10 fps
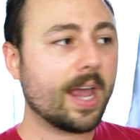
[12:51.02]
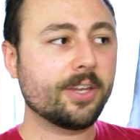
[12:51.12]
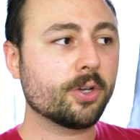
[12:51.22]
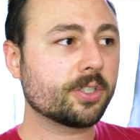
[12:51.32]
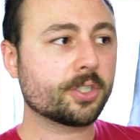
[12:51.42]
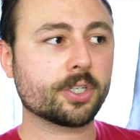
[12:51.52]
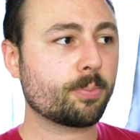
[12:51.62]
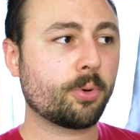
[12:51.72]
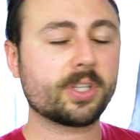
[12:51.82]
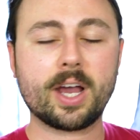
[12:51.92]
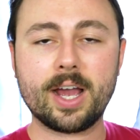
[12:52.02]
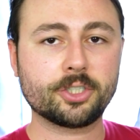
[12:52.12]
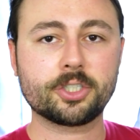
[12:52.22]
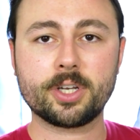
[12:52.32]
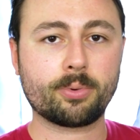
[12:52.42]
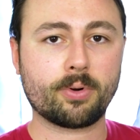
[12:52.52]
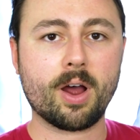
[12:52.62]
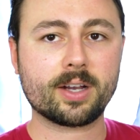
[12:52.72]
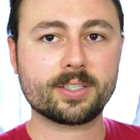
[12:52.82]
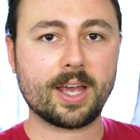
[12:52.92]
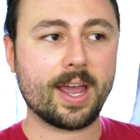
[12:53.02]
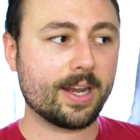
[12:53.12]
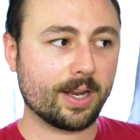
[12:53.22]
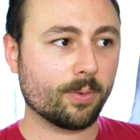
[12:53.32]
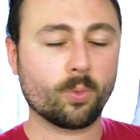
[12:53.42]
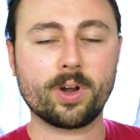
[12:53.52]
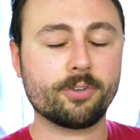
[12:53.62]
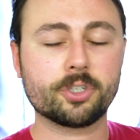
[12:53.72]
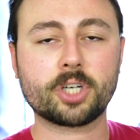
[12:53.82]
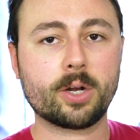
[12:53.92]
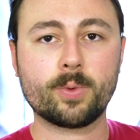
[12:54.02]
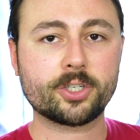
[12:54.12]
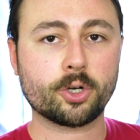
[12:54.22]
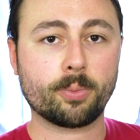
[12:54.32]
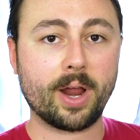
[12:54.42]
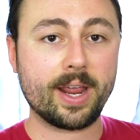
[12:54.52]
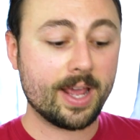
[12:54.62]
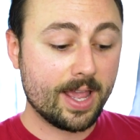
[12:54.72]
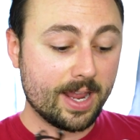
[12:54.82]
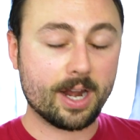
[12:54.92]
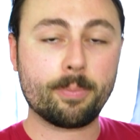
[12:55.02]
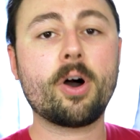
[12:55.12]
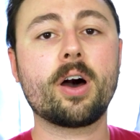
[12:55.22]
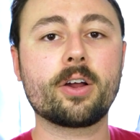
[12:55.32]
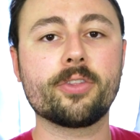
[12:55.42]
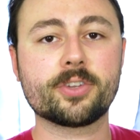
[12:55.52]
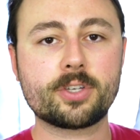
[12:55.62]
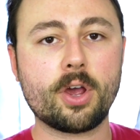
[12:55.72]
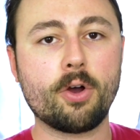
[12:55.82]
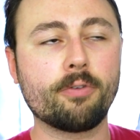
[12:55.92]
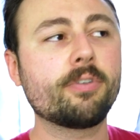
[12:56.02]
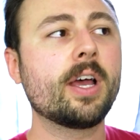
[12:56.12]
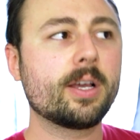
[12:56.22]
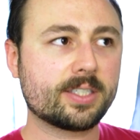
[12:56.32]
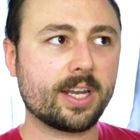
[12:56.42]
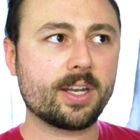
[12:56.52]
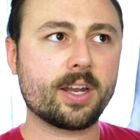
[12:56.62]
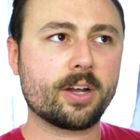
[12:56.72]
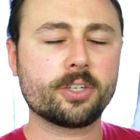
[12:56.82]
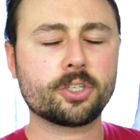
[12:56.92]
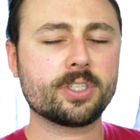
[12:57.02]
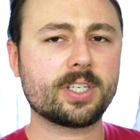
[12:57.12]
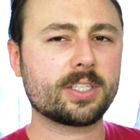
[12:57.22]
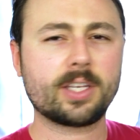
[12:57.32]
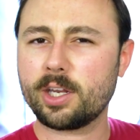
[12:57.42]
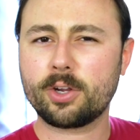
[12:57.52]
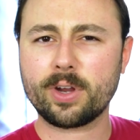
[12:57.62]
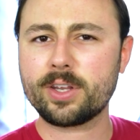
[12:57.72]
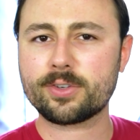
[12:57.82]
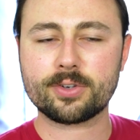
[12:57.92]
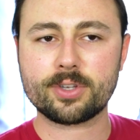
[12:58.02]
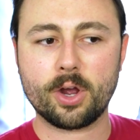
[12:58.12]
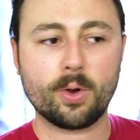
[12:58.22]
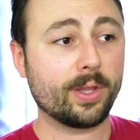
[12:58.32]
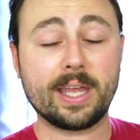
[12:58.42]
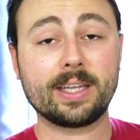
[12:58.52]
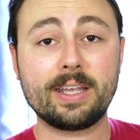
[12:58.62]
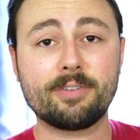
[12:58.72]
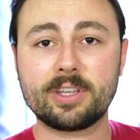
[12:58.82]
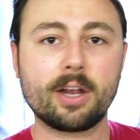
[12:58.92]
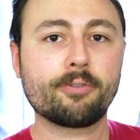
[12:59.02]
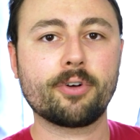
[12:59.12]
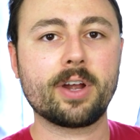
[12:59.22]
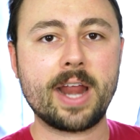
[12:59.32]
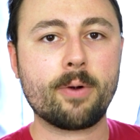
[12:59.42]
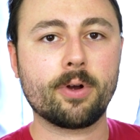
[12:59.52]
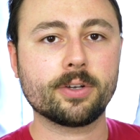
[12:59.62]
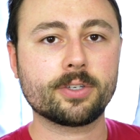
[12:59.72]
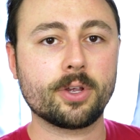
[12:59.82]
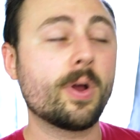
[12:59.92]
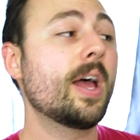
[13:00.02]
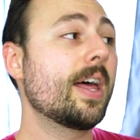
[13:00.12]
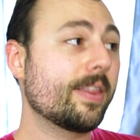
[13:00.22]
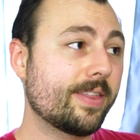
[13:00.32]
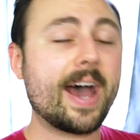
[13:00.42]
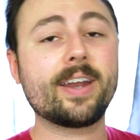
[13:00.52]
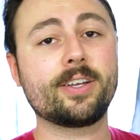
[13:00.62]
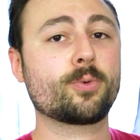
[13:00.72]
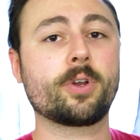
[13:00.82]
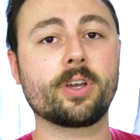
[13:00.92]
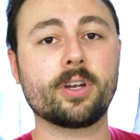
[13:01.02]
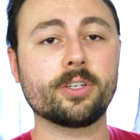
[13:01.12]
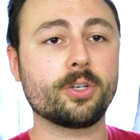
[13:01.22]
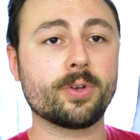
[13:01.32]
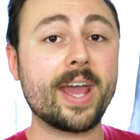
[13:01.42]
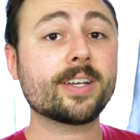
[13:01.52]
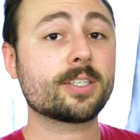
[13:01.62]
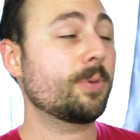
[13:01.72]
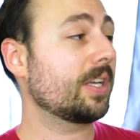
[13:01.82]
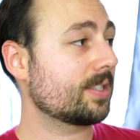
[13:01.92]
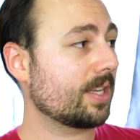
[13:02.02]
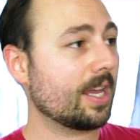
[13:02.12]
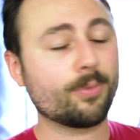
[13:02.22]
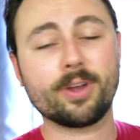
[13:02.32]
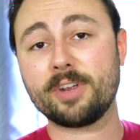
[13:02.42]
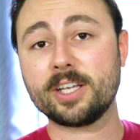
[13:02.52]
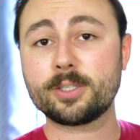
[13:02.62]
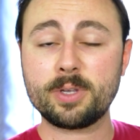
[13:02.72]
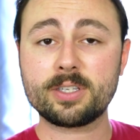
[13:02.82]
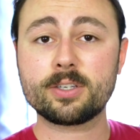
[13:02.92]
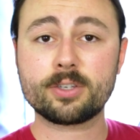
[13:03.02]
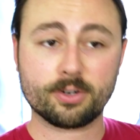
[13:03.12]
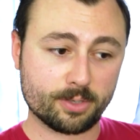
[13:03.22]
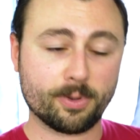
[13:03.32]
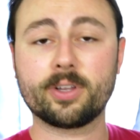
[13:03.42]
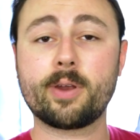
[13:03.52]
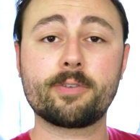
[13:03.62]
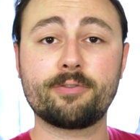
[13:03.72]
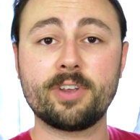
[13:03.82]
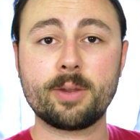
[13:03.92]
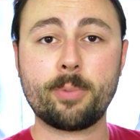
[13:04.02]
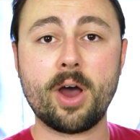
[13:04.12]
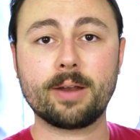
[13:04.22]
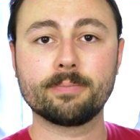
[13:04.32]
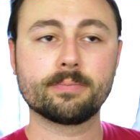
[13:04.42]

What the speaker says: and you can just put the hydrogen peroxide and whatever you're trying to retrobright in a pot on the stove, set it at 160 degrees or so, and then leave it there for an hour or two. That is what I'm gonna do next, because the Game Boy Advance pieces are small enough to fit in a pot.